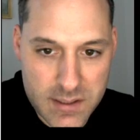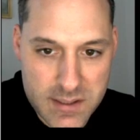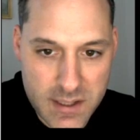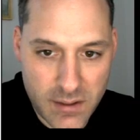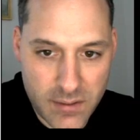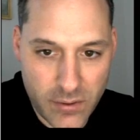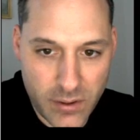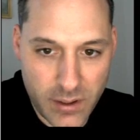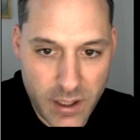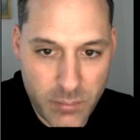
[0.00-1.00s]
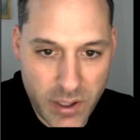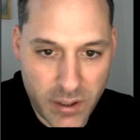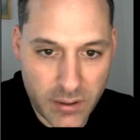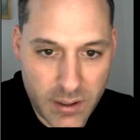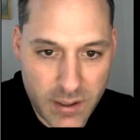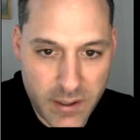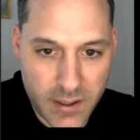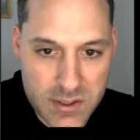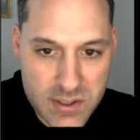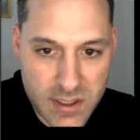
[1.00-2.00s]
then say 30-day bin, and then
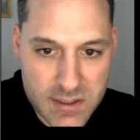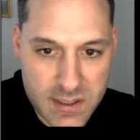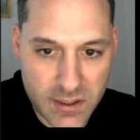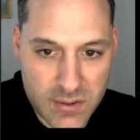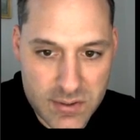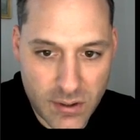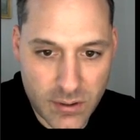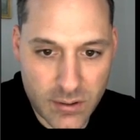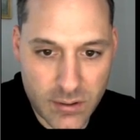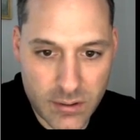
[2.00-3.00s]
it just continues on.